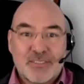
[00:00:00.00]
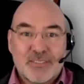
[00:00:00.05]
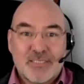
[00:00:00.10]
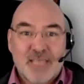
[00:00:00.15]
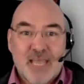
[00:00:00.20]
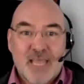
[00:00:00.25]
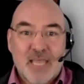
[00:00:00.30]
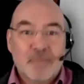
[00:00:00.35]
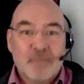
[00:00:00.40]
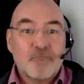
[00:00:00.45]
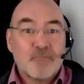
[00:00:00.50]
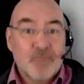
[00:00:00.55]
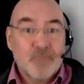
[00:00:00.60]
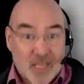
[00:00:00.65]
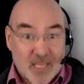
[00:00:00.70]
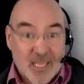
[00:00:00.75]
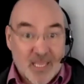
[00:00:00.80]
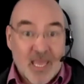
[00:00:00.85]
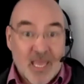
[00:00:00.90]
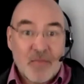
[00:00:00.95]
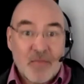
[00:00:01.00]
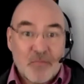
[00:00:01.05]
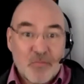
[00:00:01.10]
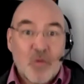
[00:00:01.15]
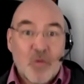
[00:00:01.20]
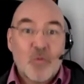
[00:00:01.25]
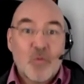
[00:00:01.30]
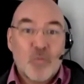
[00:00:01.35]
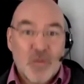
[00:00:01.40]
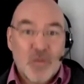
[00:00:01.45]
their backer was just
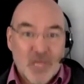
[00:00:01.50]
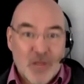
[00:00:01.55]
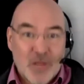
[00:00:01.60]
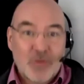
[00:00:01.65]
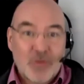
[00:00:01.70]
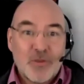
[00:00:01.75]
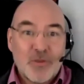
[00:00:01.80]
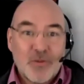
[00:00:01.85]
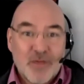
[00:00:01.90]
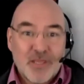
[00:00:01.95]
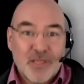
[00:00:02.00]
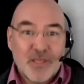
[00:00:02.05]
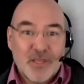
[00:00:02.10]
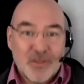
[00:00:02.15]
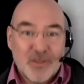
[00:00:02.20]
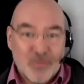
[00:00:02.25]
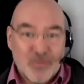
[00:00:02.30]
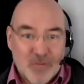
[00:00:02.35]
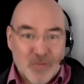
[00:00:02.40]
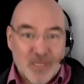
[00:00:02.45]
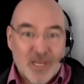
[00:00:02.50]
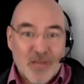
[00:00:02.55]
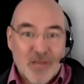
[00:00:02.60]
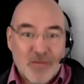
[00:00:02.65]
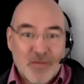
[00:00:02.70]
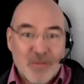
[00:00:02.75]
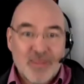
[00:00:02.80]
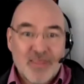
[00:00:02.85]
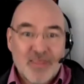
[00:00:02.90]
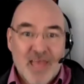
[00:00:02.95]
saying, "Yeah, we know
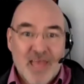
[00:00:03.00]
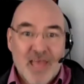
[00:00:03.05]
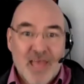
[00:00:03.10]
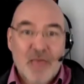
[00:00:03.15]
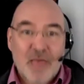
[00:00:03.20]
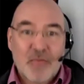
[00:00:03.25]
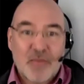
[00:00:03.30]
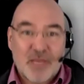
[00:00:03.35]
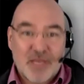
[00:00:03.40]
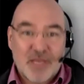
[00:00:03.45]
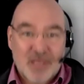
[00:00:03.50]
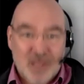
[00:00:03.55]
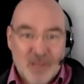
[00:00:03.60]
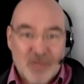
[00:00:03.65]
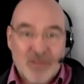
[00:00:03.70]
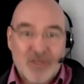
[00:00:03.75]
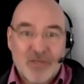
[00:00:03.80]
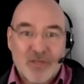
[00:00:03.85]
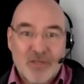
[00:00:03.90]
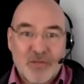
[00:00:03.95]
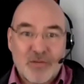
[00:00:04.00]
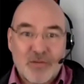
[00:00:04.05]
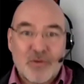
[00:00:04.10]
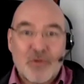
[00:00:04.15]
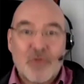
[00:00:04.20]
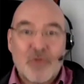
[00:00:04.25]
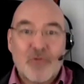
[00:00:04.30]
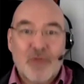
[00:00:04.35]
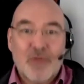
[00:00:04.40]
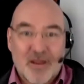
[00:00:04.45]
we know you're there, and
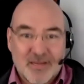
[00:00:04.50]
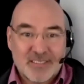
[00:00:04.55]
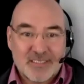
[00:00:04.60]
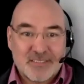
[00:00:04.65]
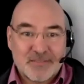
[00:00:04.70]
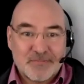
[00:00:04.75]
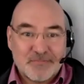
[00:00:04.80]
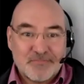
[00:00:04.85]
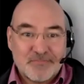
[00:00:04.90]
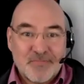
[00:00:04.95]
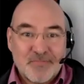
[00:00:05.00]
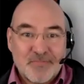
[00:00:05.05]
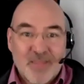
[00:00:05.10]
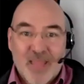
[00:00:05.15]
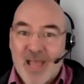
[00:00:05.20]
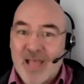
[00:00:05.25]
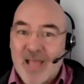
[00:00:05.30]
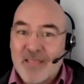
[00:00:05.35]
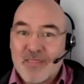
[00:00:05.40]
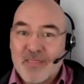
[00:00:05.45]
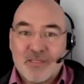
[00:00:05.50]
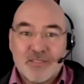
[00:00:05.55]
we know you're doing all right."